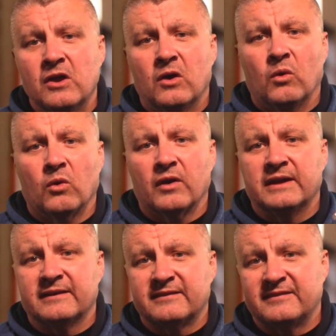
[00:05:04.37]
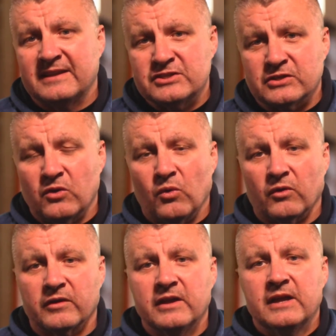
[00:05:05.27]
or an extension
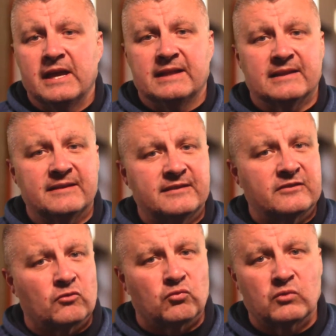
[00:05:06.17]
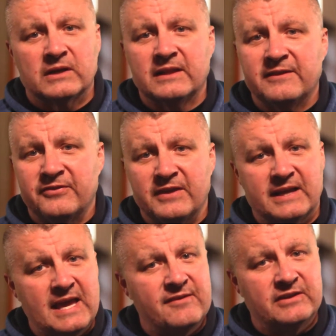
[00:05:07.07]
cord, unless it's a really thick,
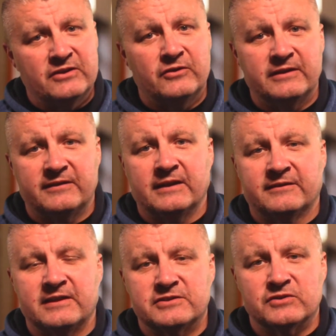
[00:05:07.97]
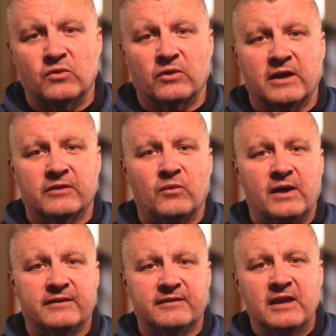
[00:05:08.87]
heavy-duty extension cord.
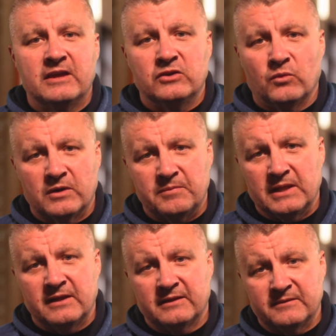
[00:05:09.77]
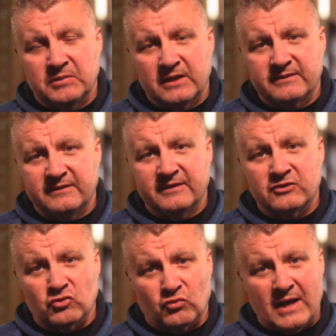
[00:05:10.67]
Otherwise, you want to plug these in
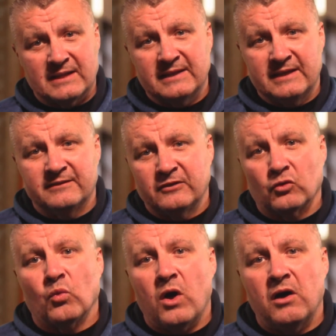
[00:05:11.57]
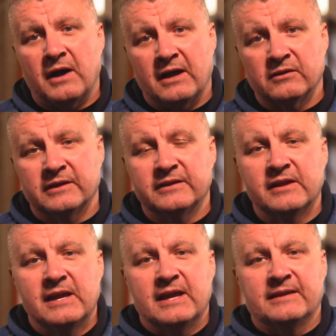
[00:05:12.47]
directly into your wall outlet,
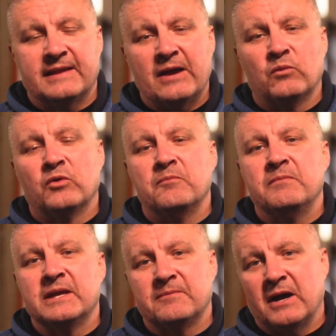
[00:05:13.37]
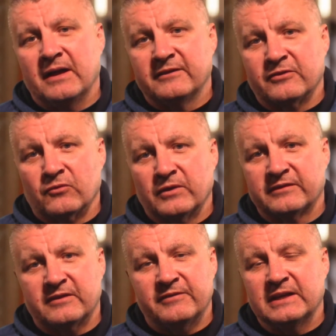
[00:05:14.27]
and that will minimize the
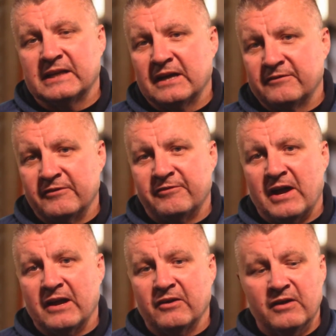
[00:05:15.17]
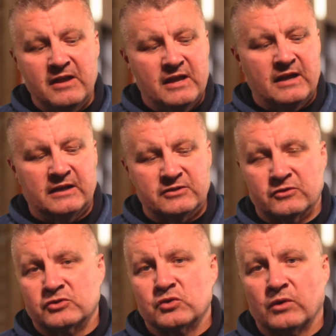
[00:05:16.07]
risk of any kind of a fire or
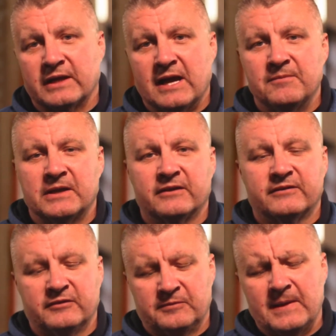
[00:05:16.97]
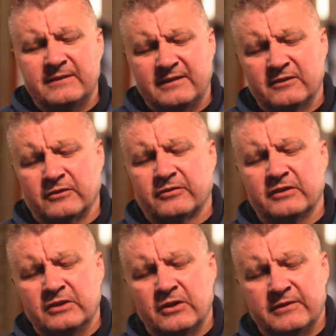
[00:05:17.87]
shorting out, because space heaters,
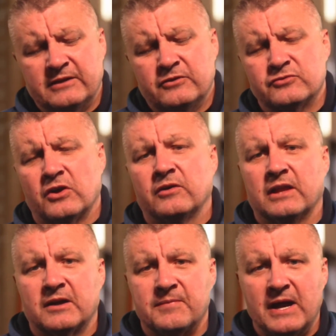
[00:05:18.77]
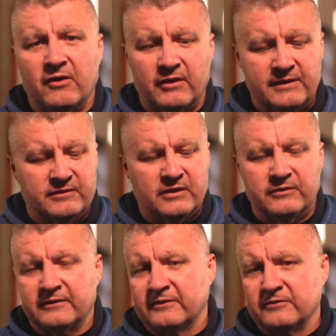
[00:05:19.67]
you know, they do draw a lot of power. Even though
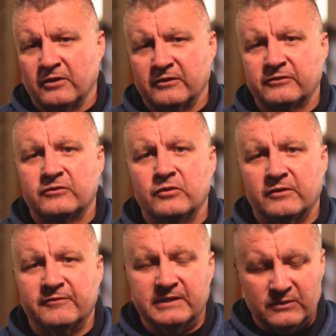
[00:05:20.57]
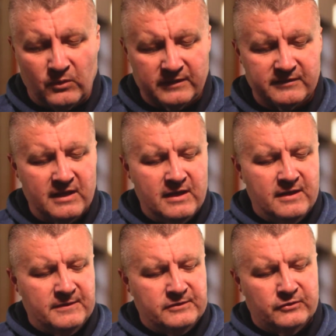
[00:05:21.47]
this draws 250 watts,
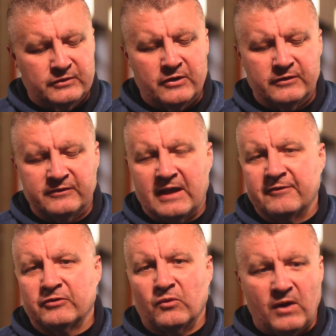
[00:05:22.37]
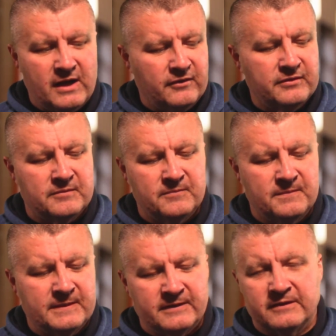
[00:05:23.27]
you'll notice after a while
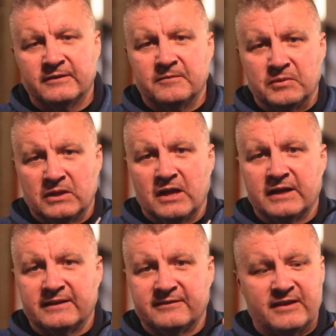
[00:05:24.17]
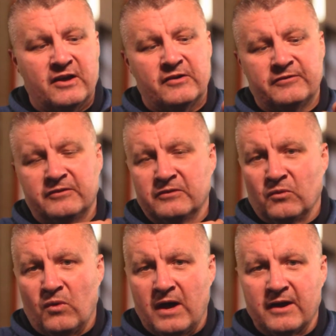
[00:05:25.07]
the plug itself, the
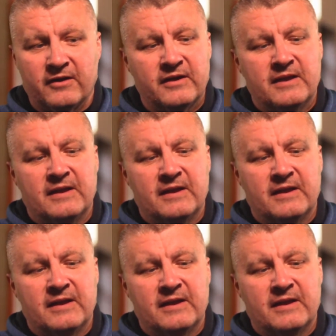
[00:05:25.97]
wire,